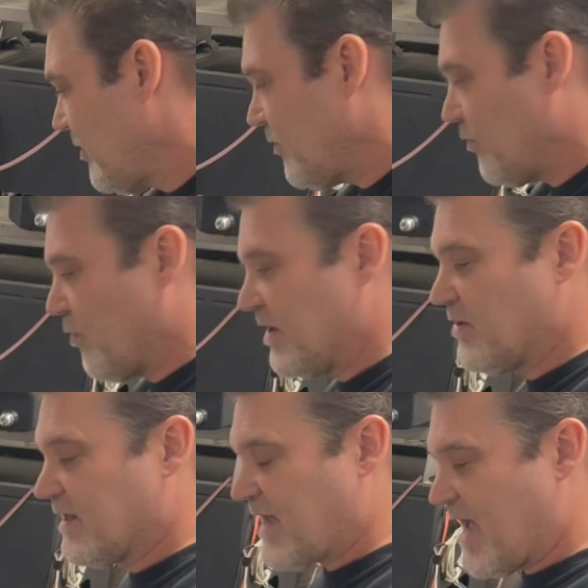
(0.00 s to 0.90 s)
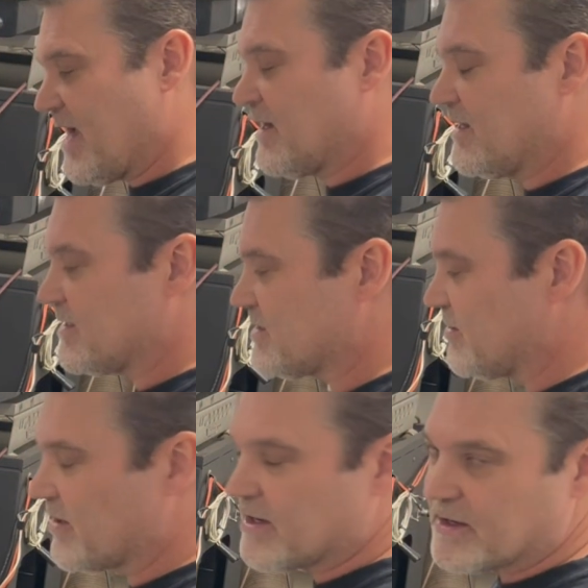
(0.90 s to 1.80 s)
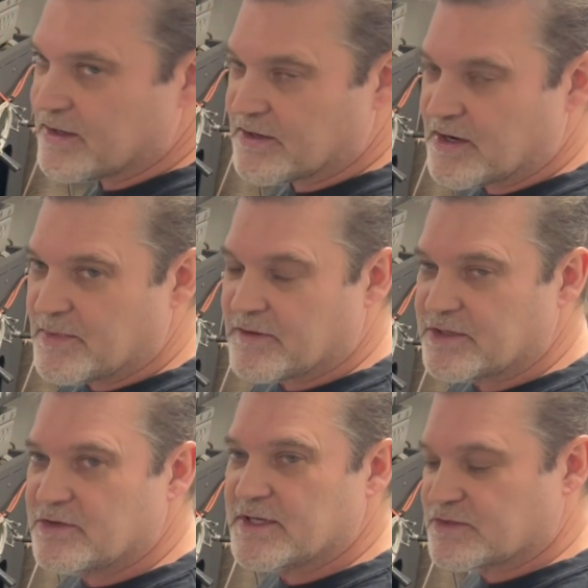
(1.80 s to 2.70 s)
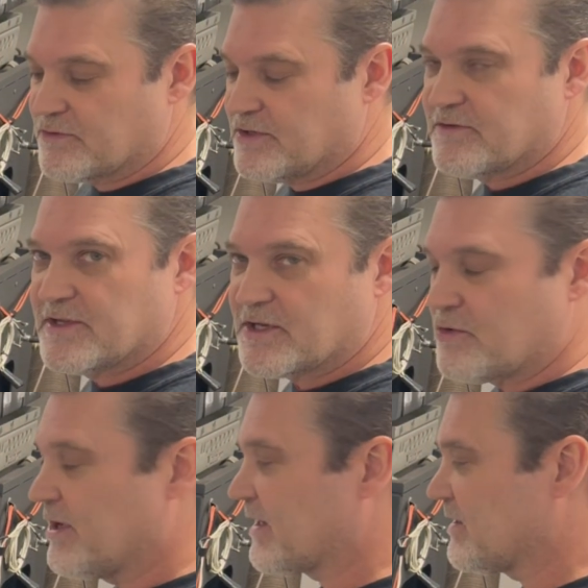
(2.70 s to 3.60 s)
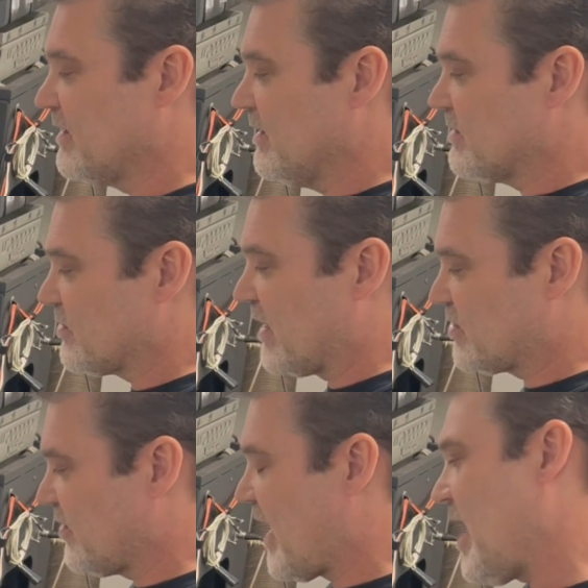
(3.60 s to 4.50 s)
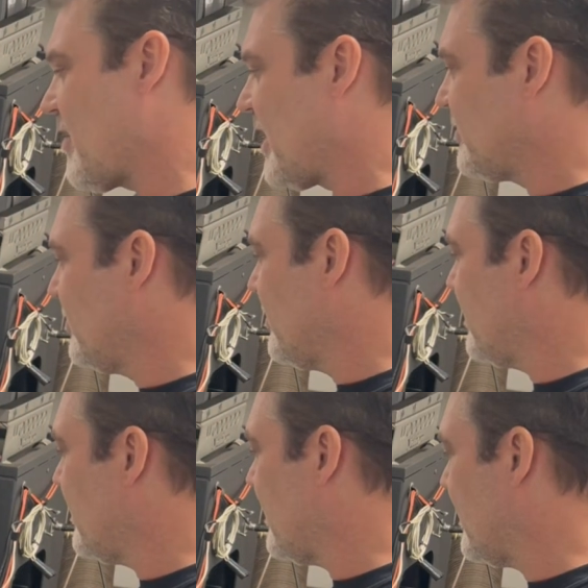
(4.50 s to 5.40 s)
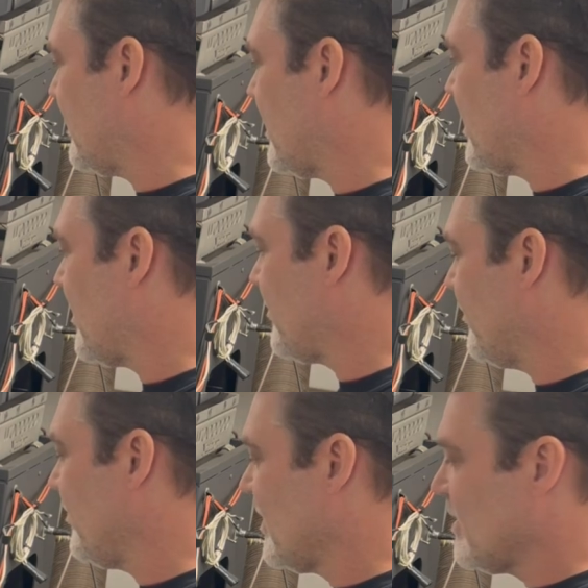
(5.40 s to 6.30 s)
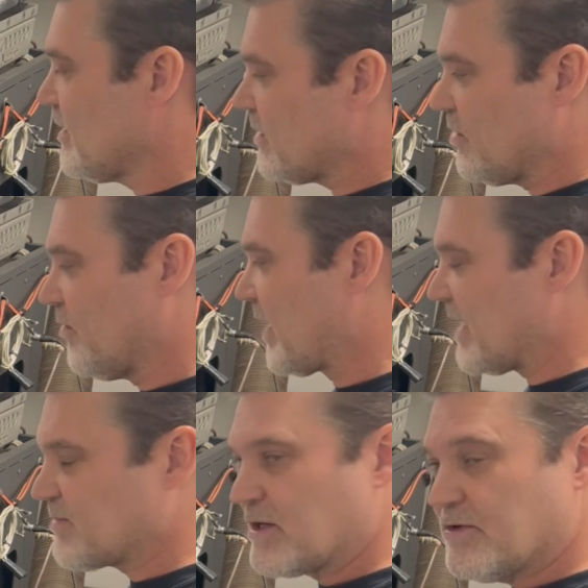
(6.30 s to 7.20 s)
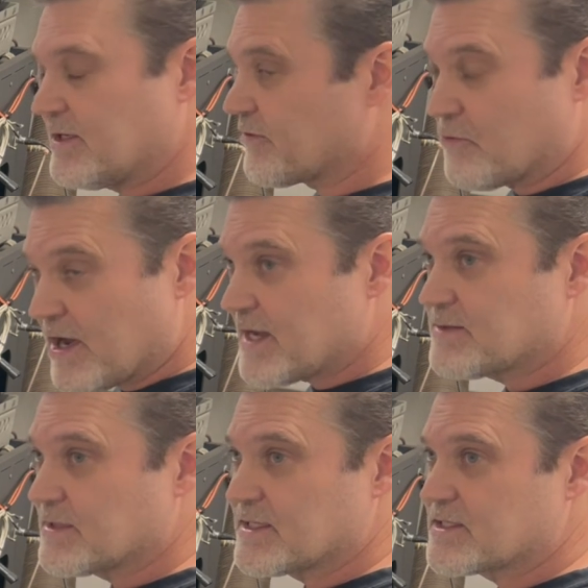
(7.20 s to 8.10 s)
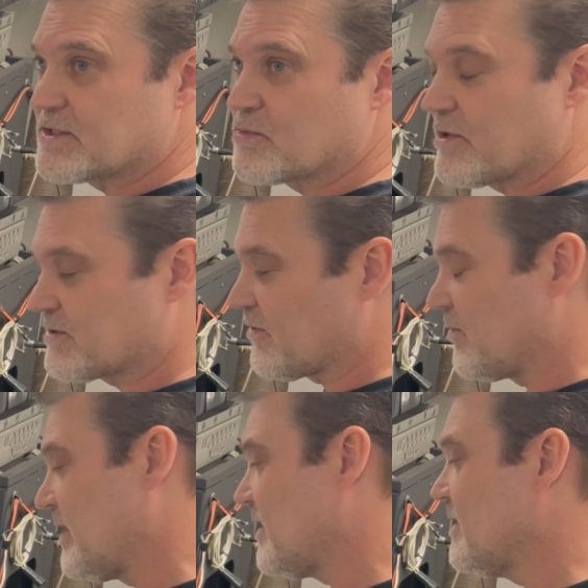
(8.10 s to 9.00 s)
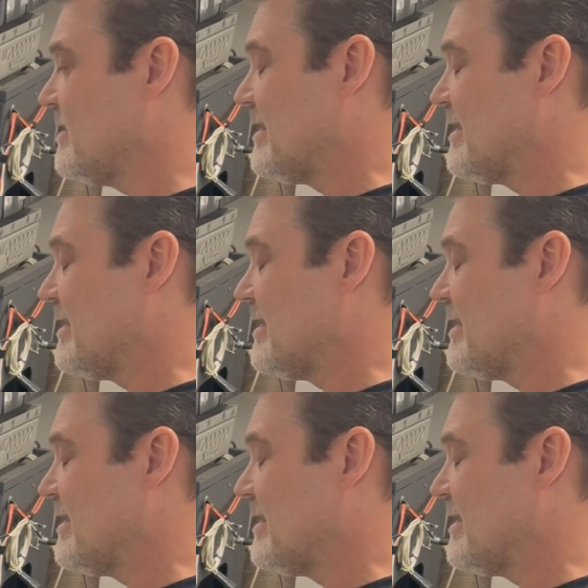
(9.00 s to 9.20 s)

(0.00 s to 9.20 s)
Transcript: when you get the hang of this, you're gonna be able to do this really quick. So I'll show you how I do it, and guys may do it different ways, but this just works for me,